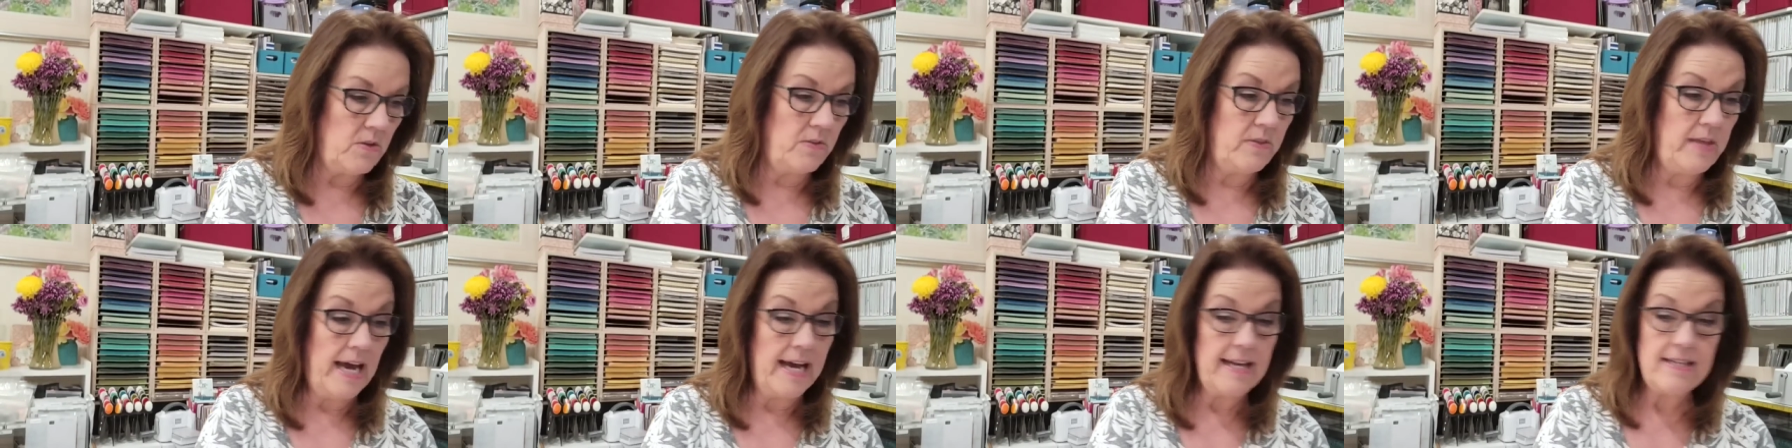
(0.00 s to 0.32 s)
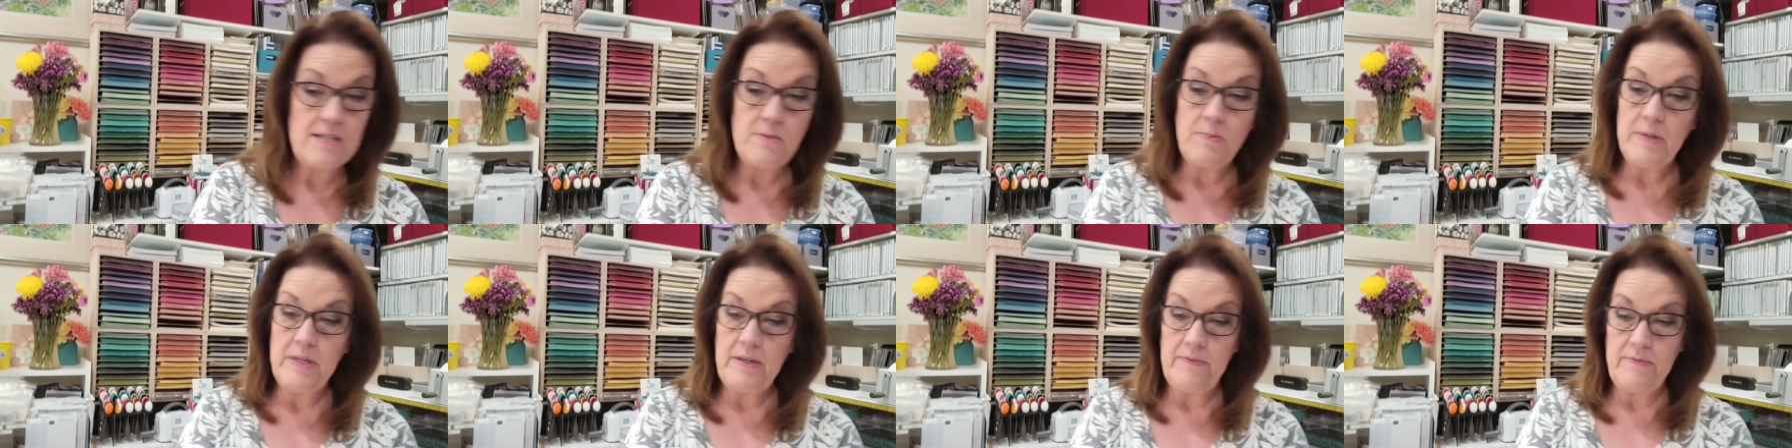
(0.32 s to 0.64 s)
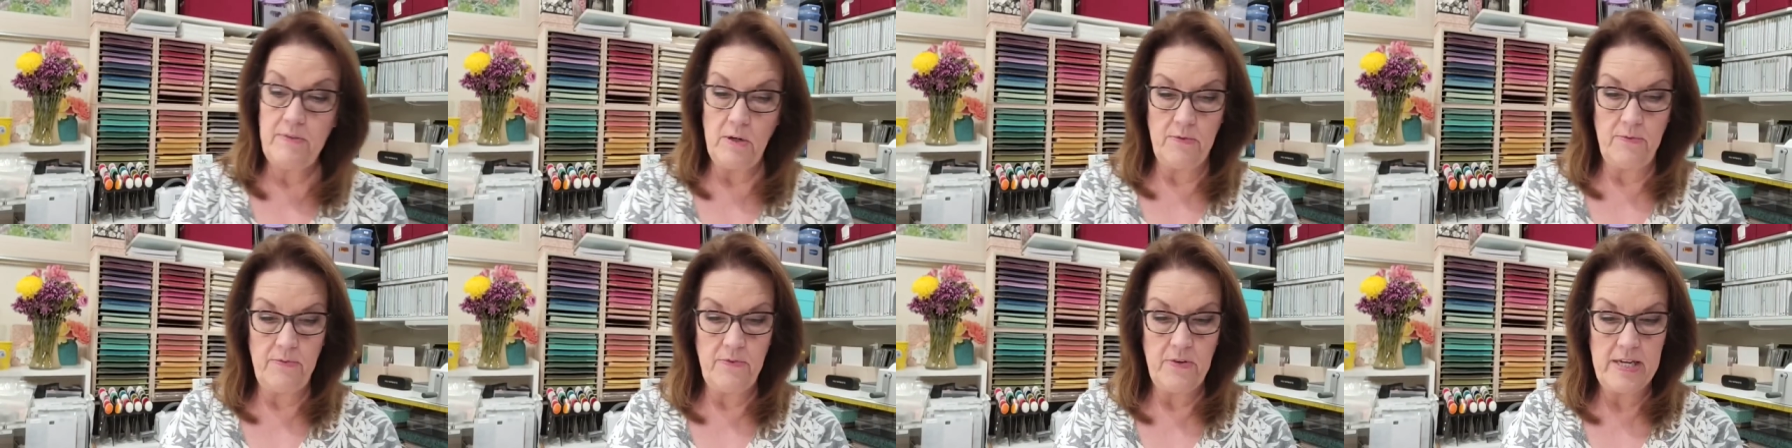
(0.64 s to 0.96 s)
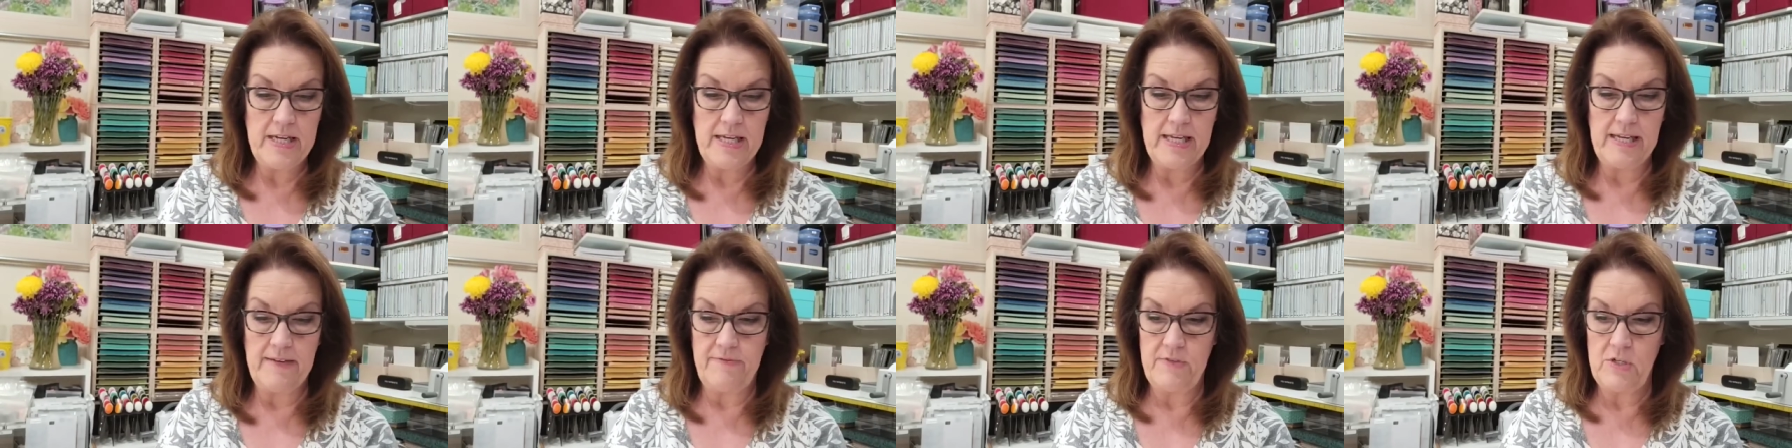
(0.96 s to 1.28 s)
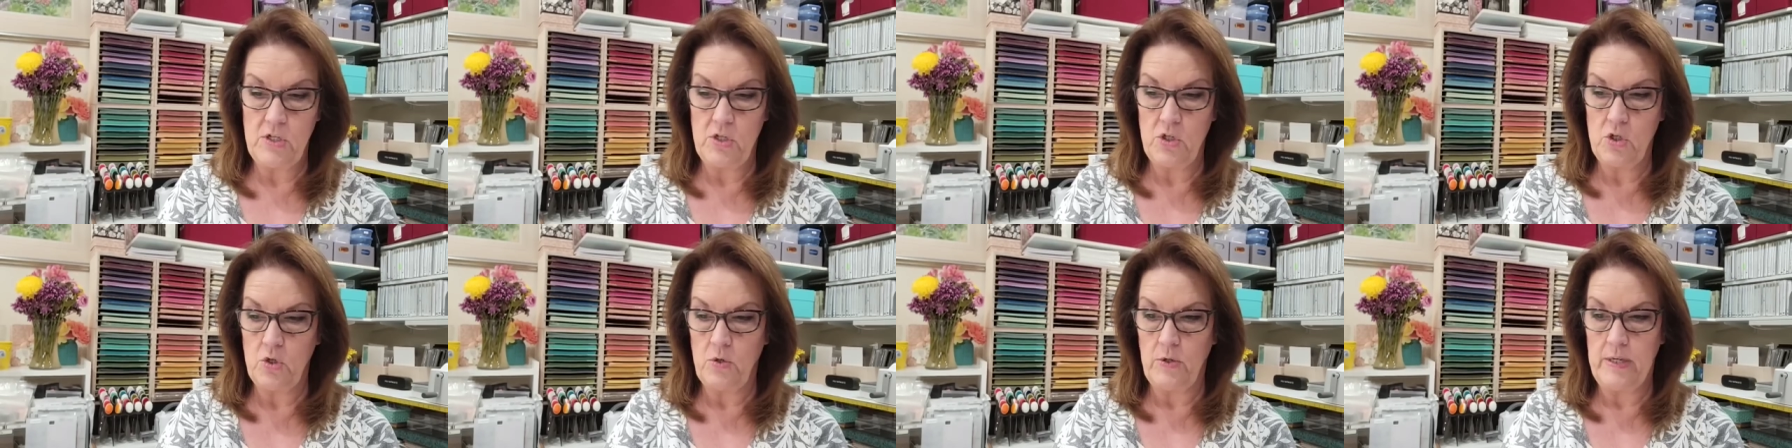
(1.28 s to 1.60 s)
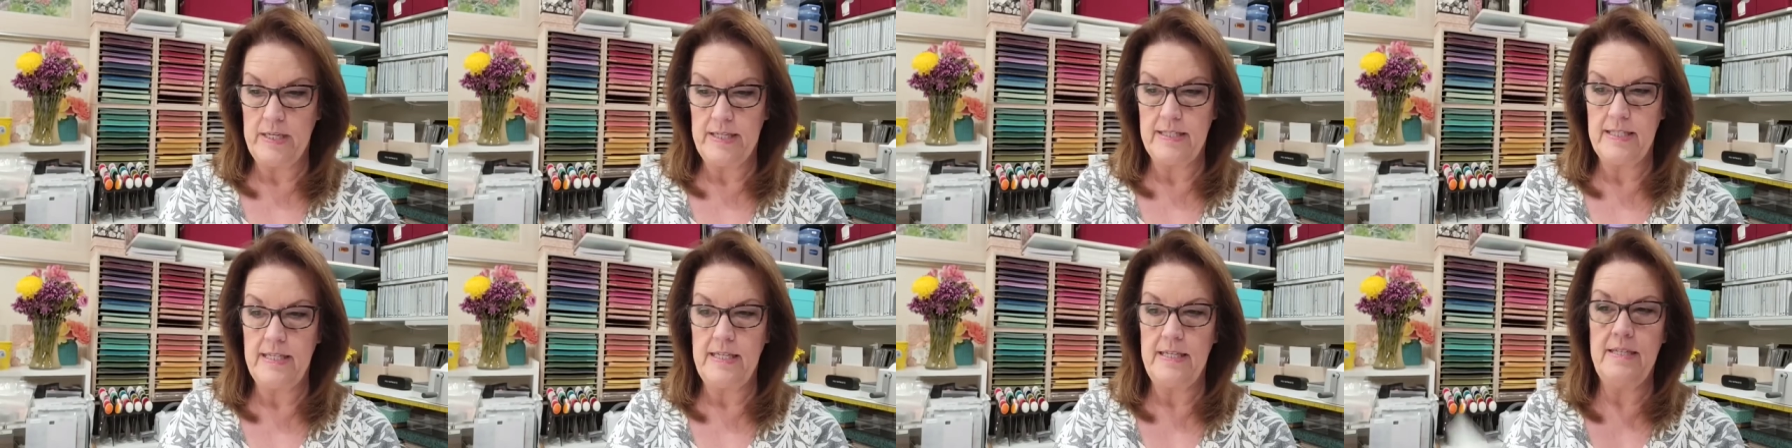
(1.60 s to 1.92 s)
that's one of your free gift
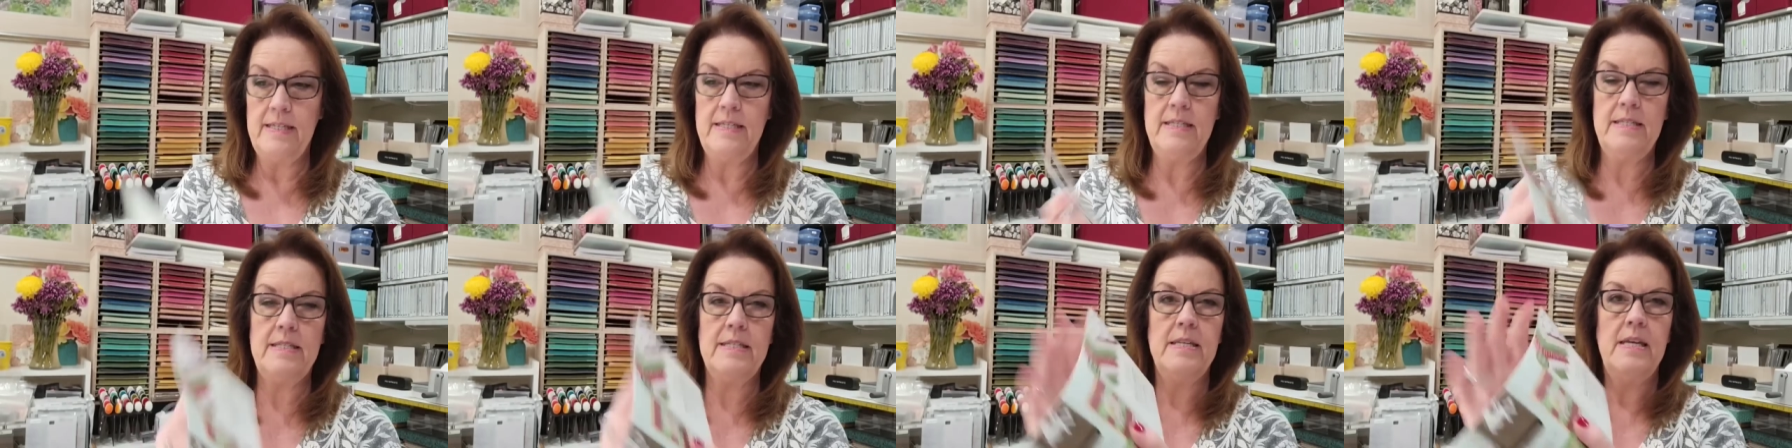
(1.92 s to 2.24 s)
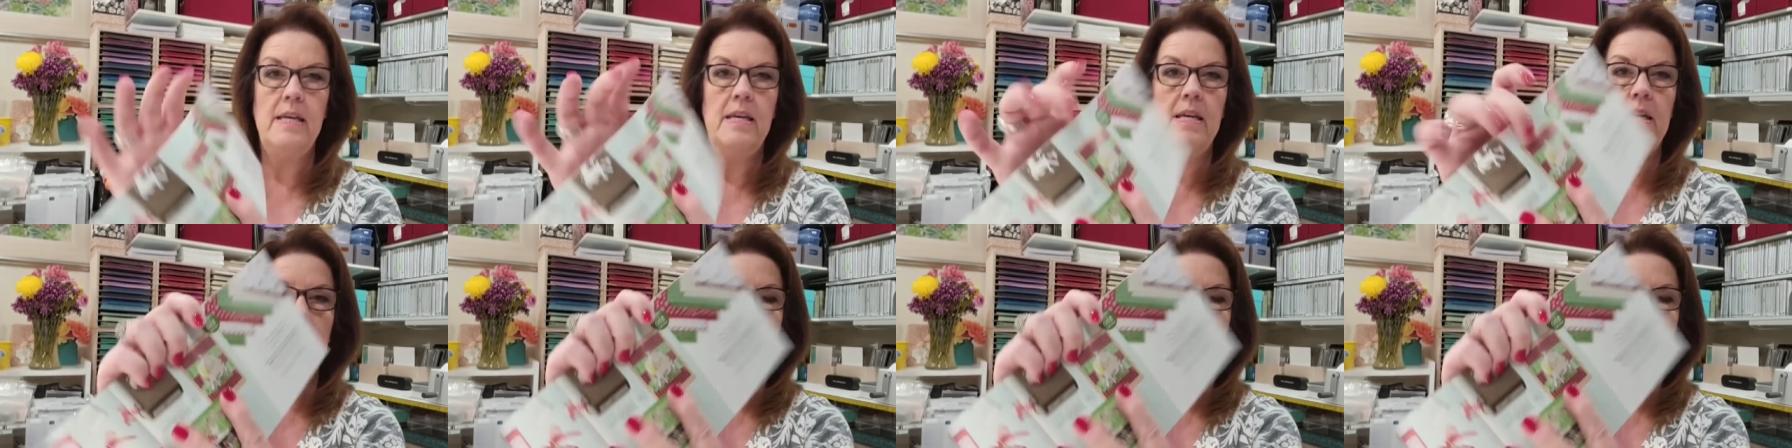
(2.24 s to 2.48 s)
choices.